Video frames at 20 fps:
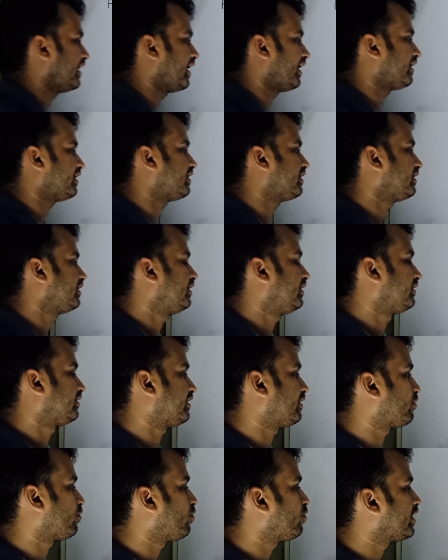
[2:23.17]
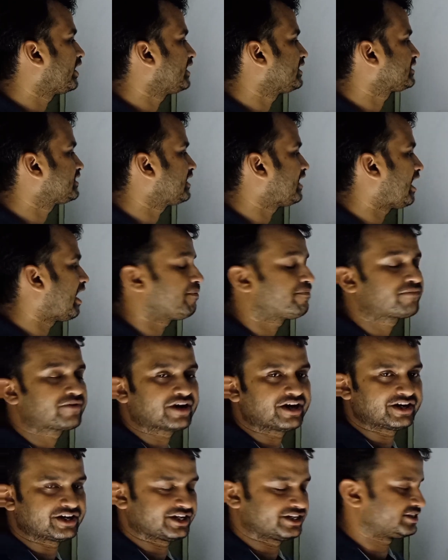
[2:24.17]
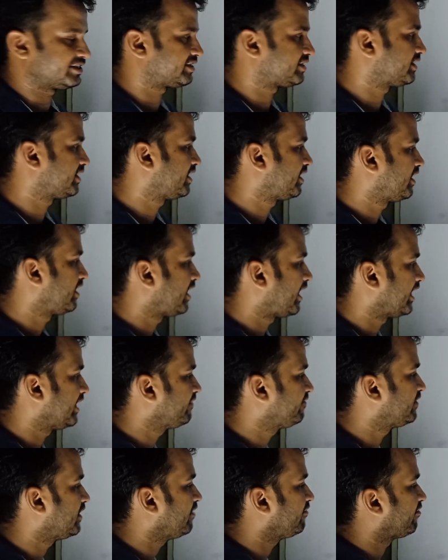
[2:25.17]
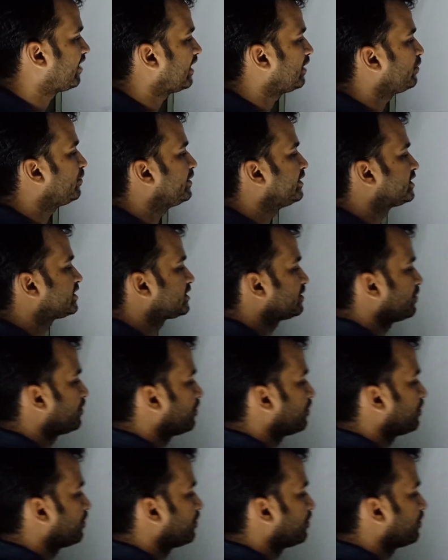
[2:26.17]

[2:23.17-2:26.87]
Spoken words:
that the road has a up gradient, and if the value is